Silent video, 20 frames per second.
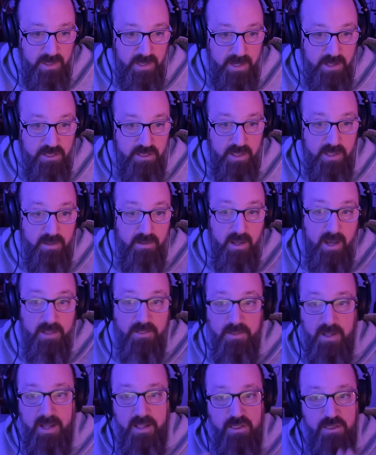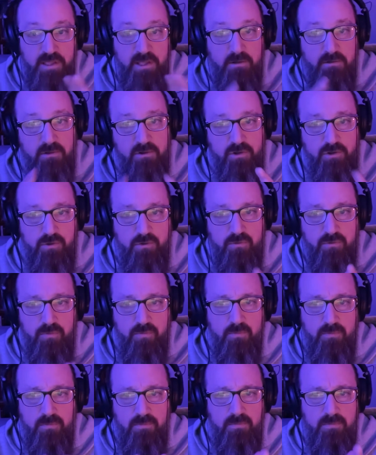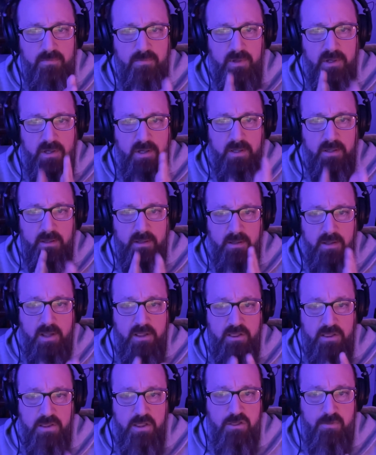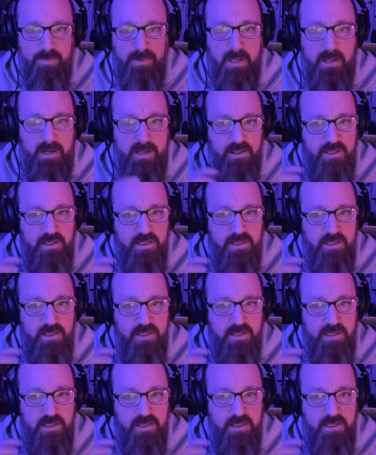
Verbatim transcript: It's I, I see two uh, I see the split.